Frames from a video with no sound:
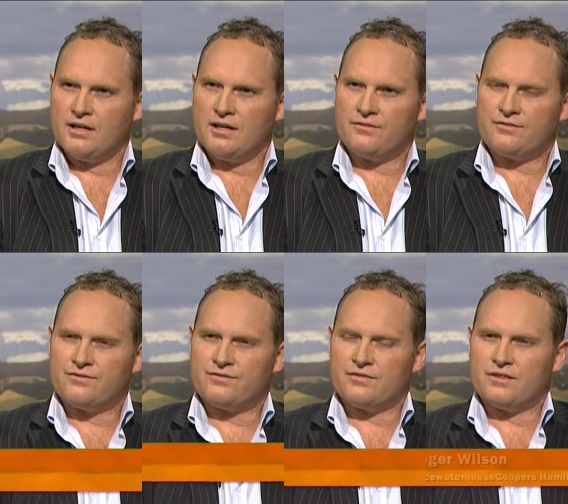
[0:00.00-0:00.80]

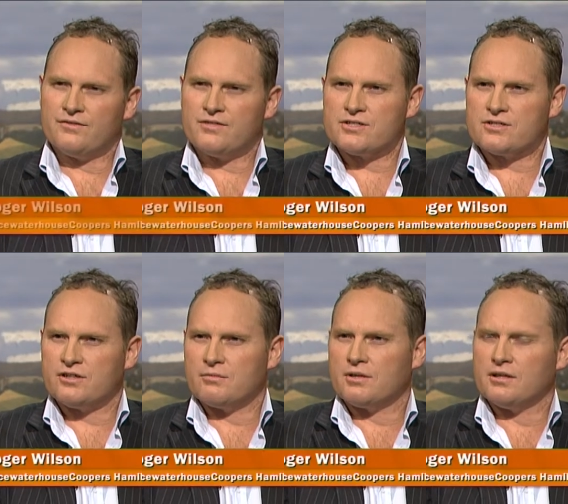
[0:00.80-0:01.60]
If if this
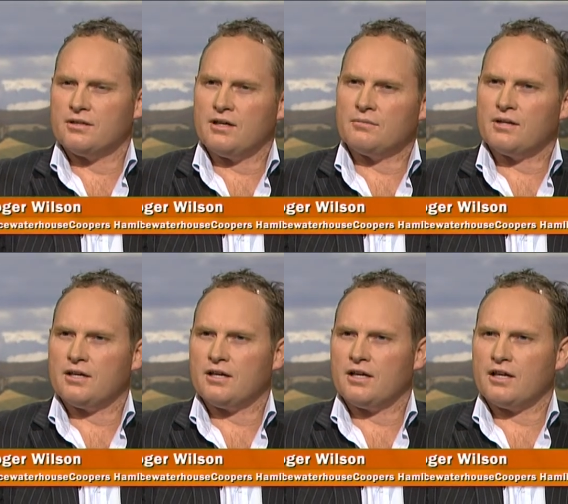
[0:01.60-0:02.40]
group can,
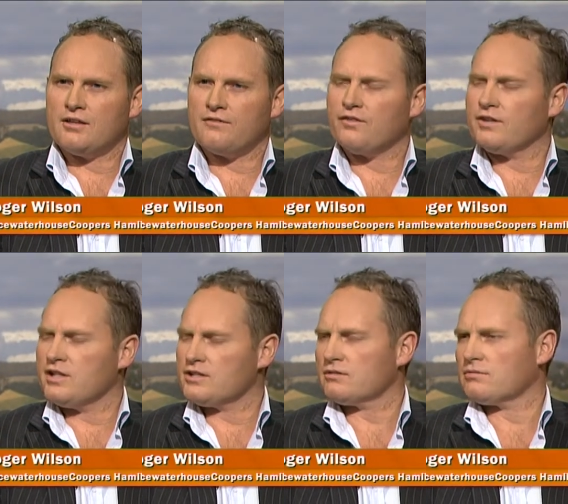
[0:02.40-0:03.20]
the financial